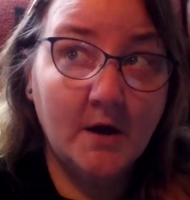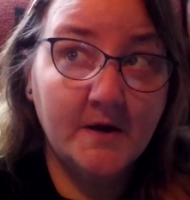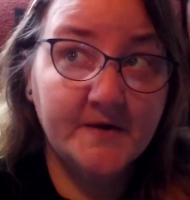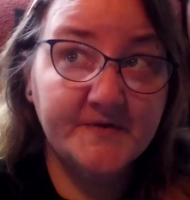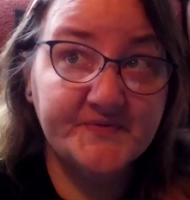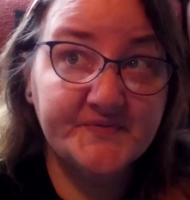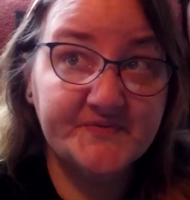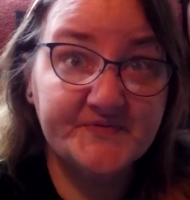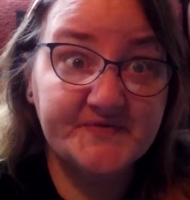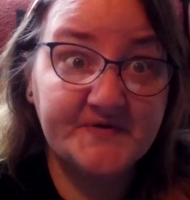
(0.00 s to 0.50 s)

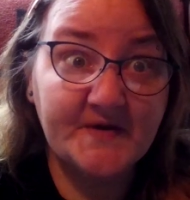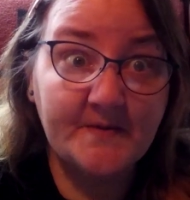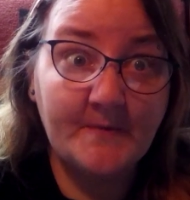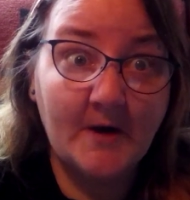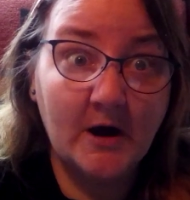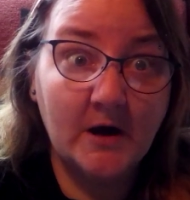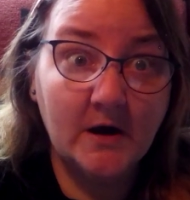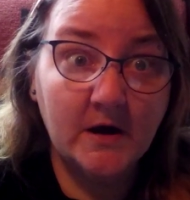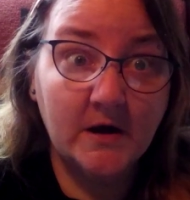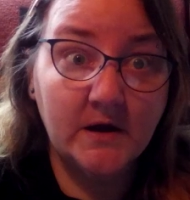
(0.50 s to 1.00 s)

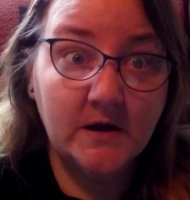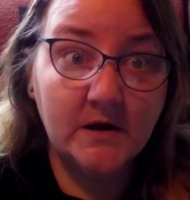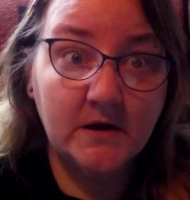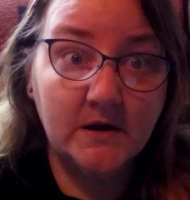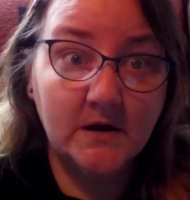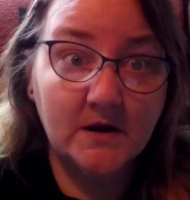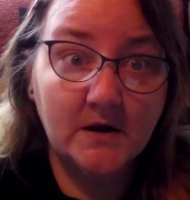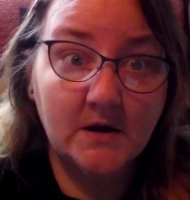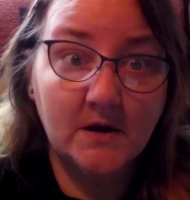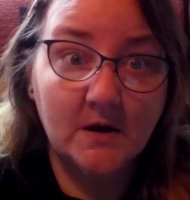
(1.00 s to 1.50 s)

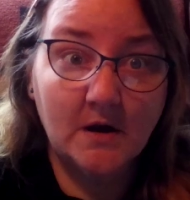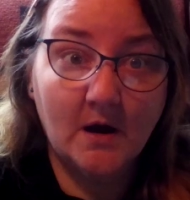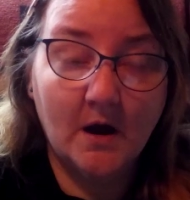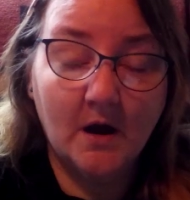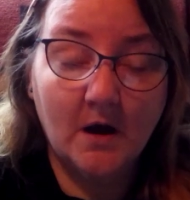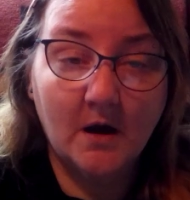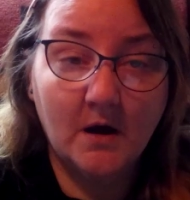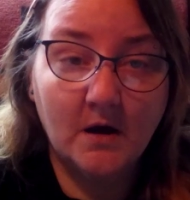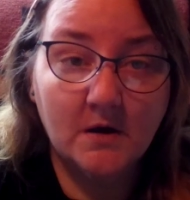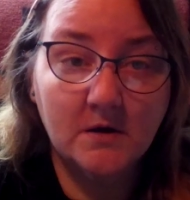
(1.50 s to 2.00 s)

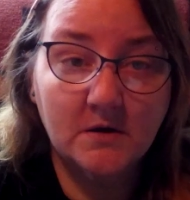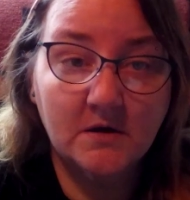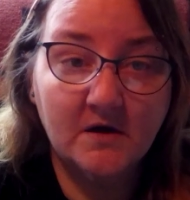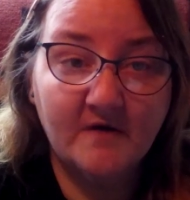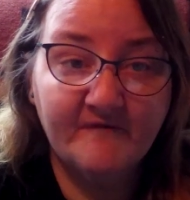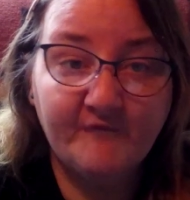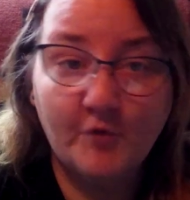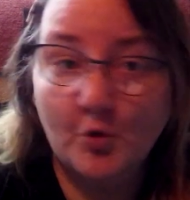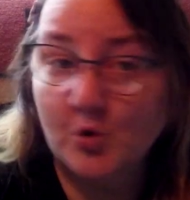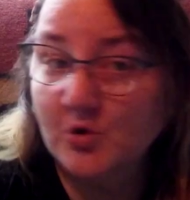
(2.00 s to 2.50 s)

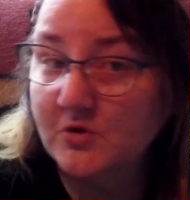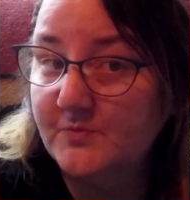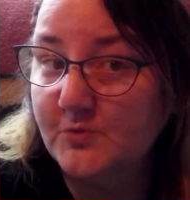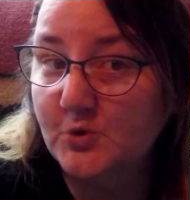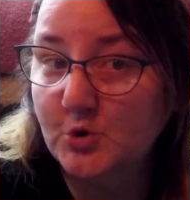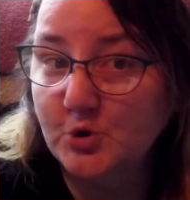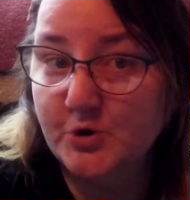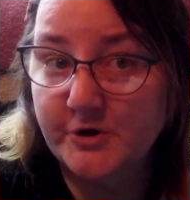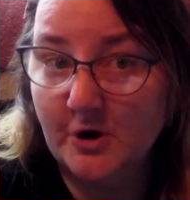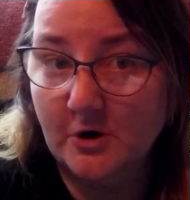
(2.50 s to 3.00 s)

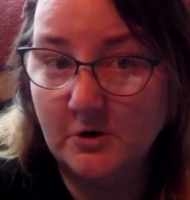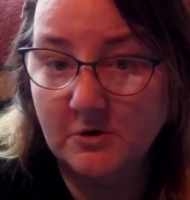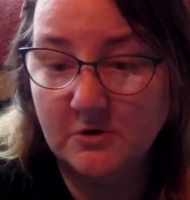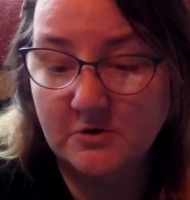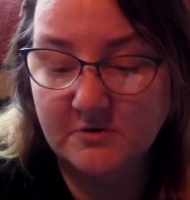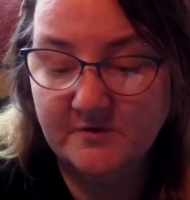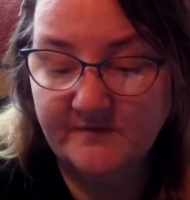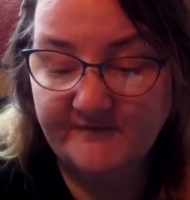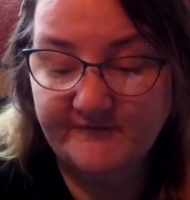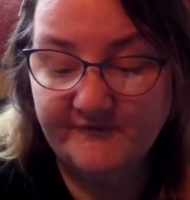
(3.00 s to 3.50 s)
semi-affordable
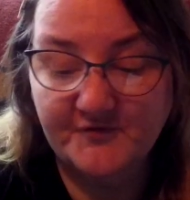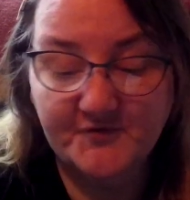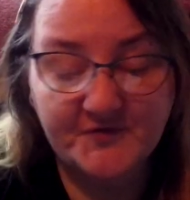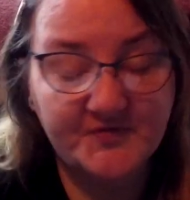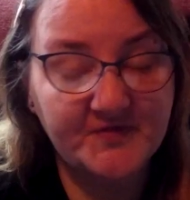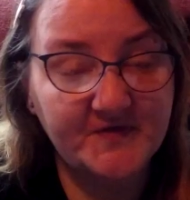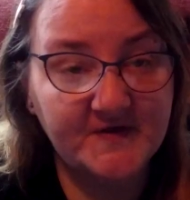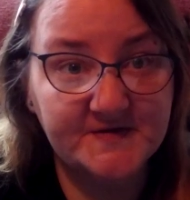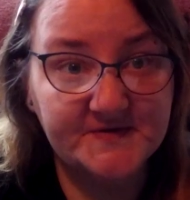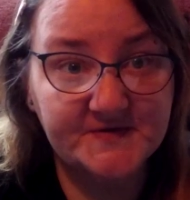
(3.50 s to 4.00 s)
yarn for
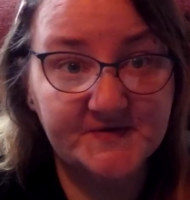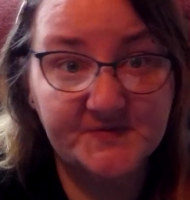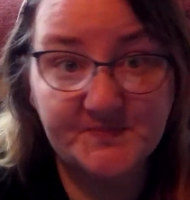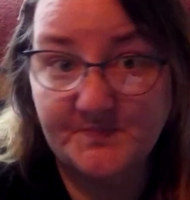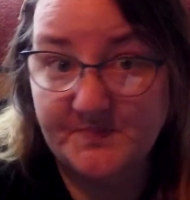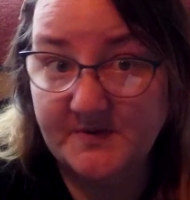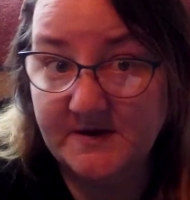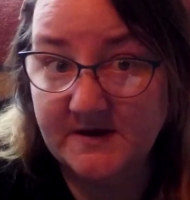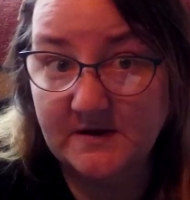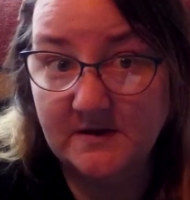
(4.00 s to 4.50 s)
things
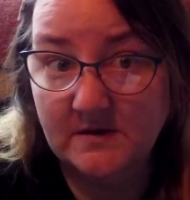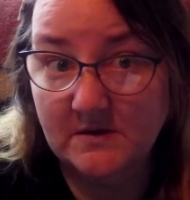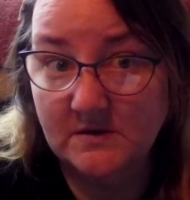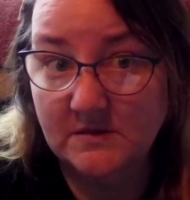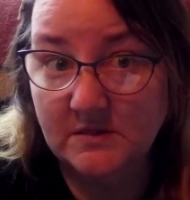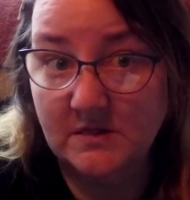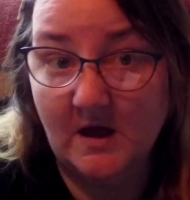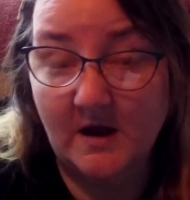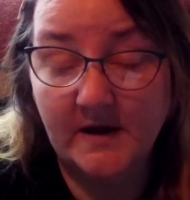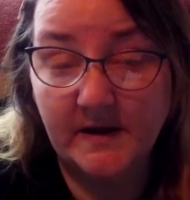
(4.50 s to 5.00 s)
big
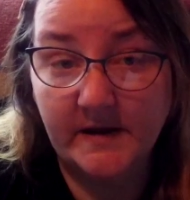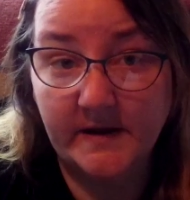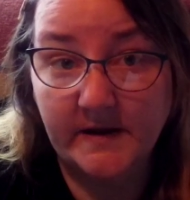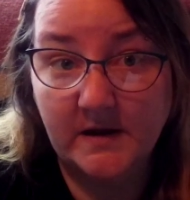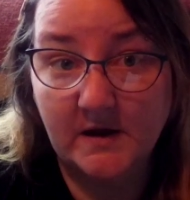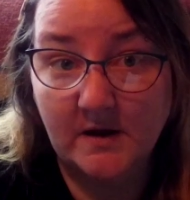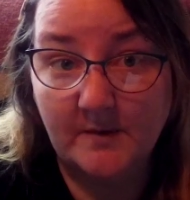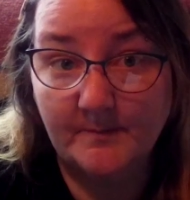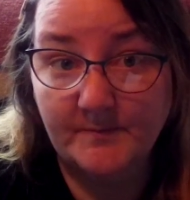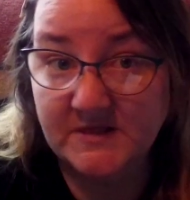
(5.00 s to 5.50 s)
like
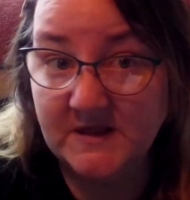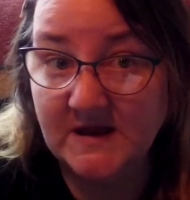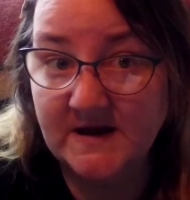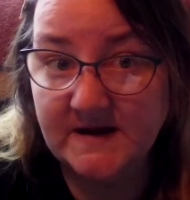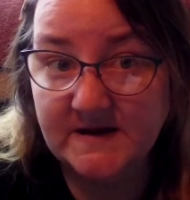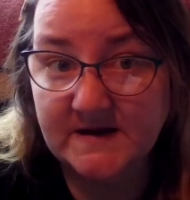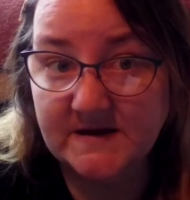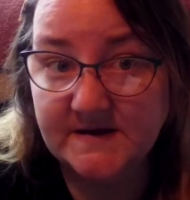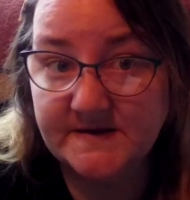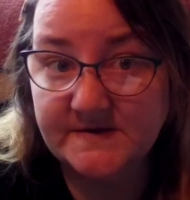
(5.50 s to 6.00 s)

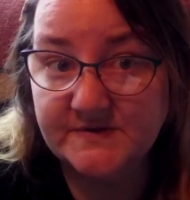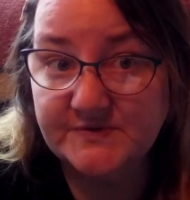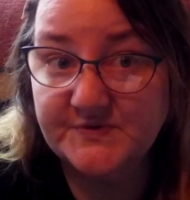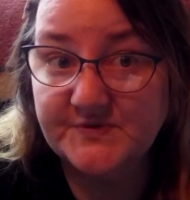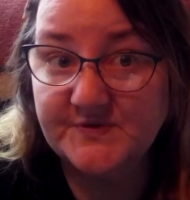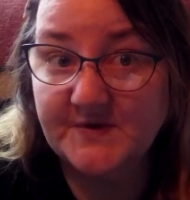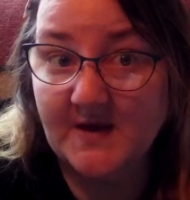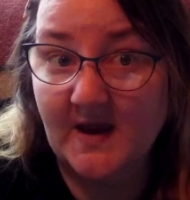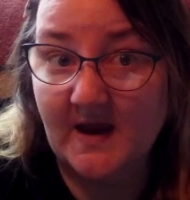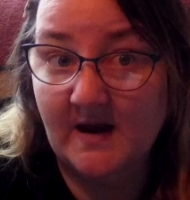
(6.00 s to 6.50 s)

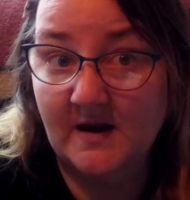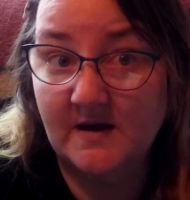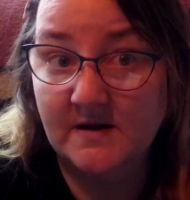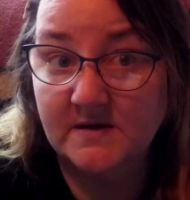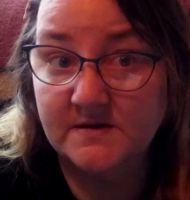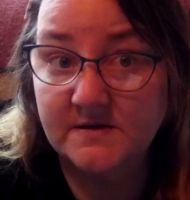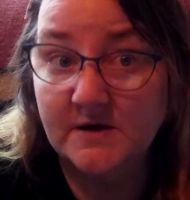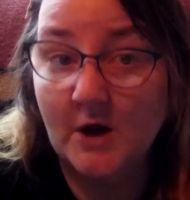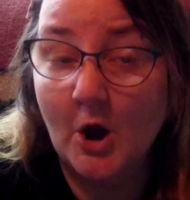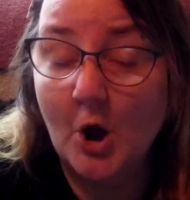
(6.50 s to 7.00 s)
blankets
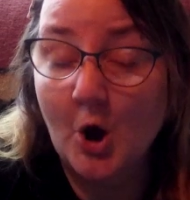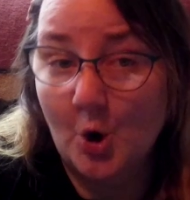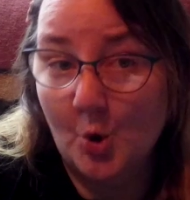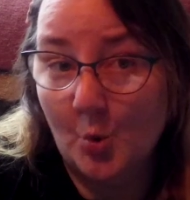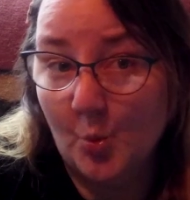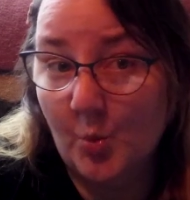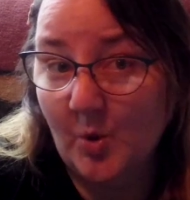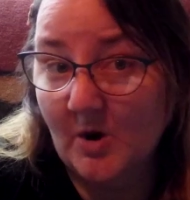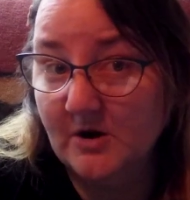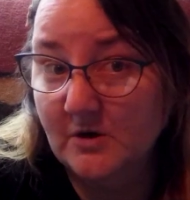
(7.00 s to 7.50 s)
and
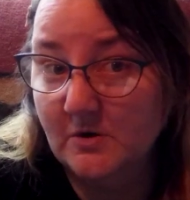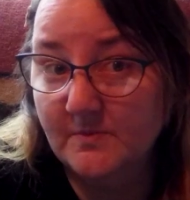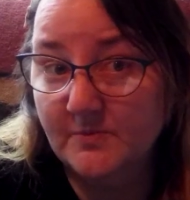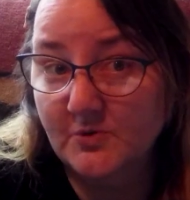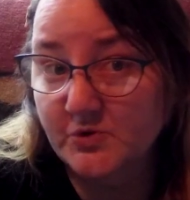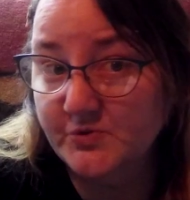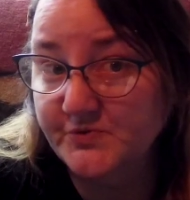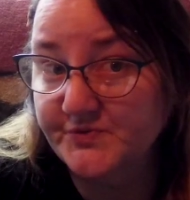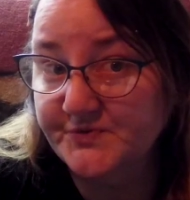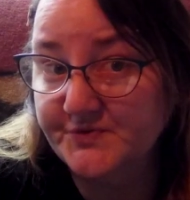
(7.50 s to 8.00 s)

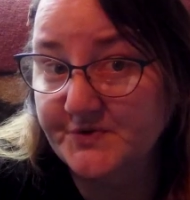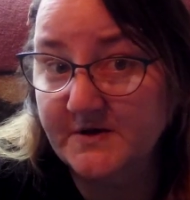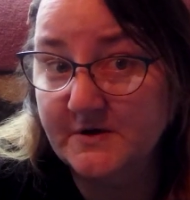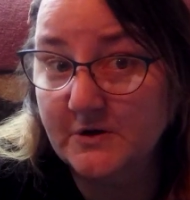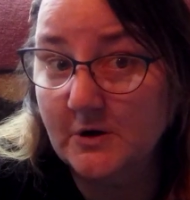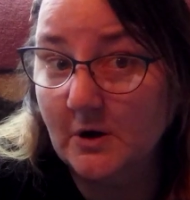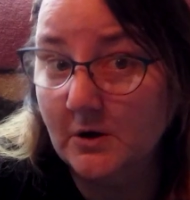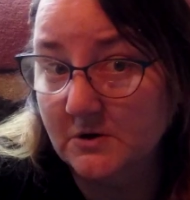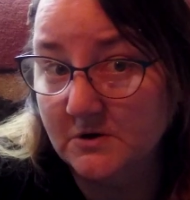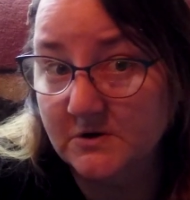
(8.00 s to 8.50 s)
wearables like
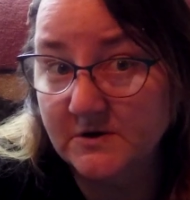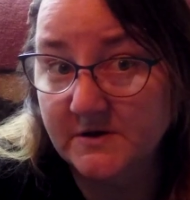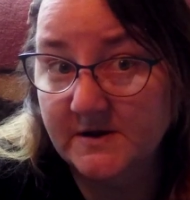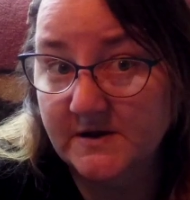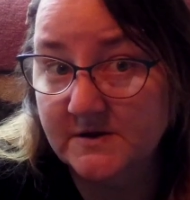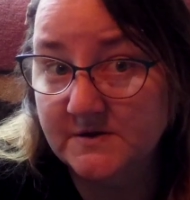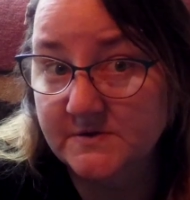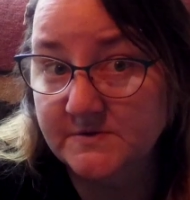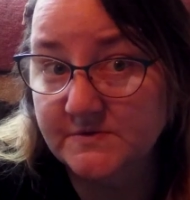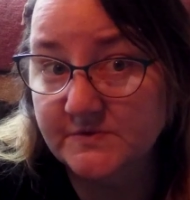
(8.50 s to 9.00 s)

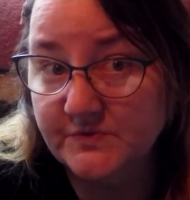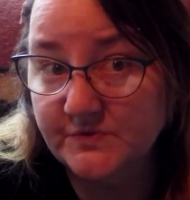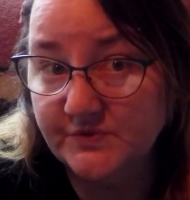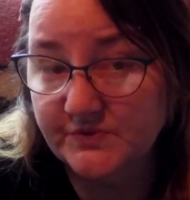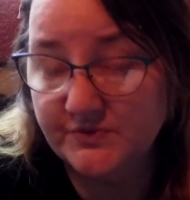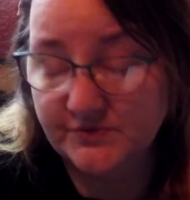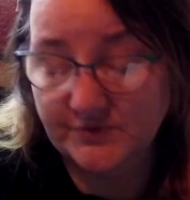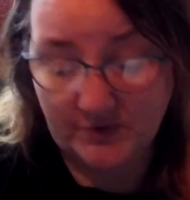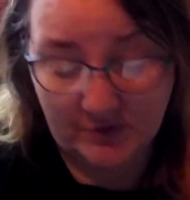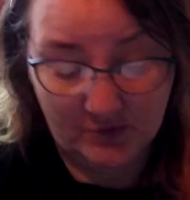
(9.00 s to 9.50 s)

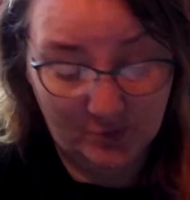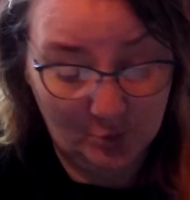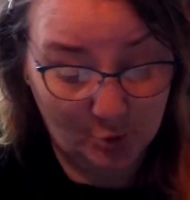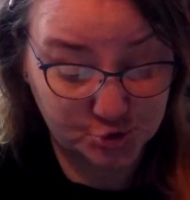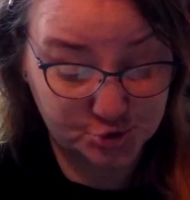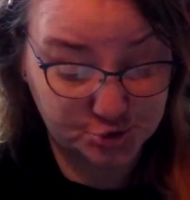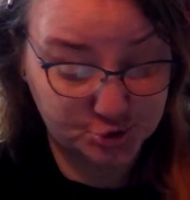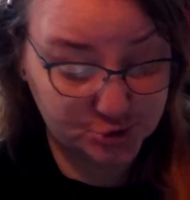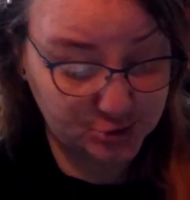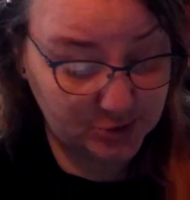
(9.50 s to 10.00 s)
cardigans or
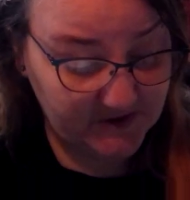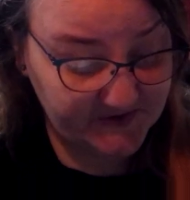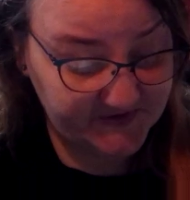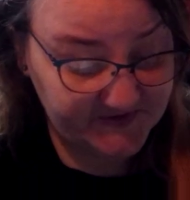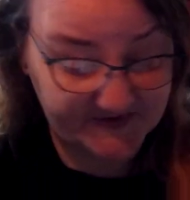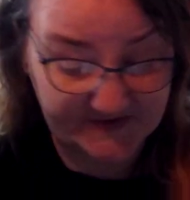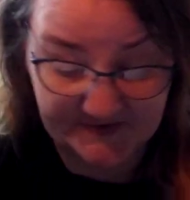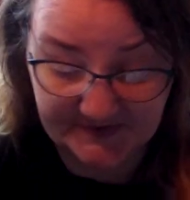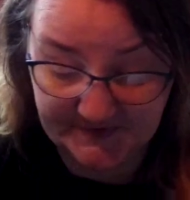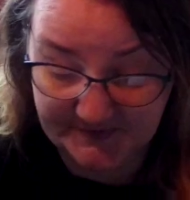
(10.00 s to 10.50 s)

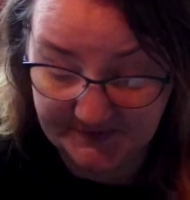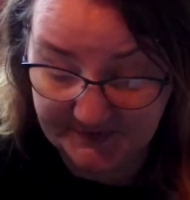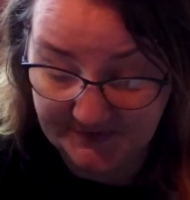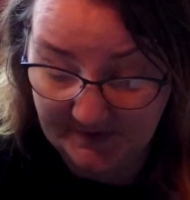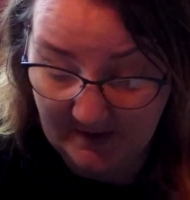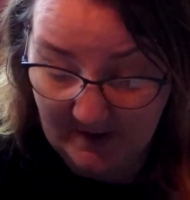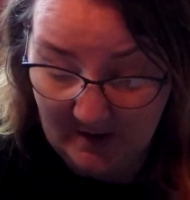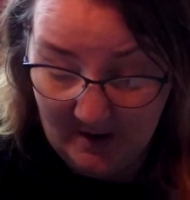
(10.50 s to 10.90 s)
dresses.